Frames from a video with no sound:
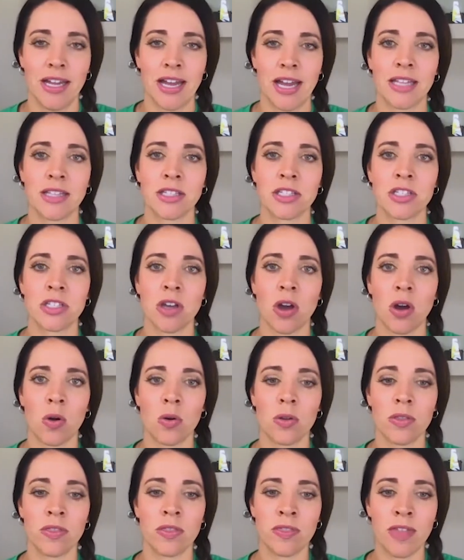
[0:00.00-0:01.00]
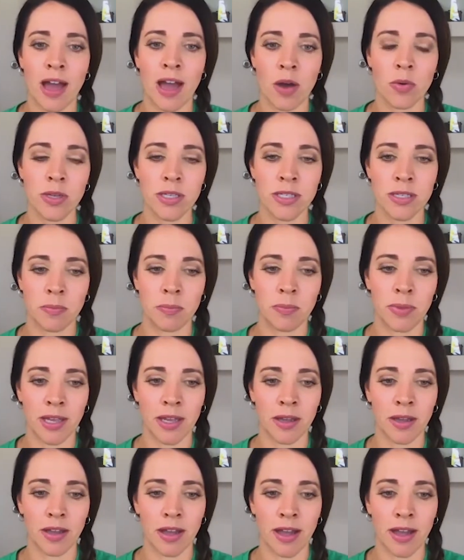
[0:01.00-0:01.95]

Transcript: And so that was a big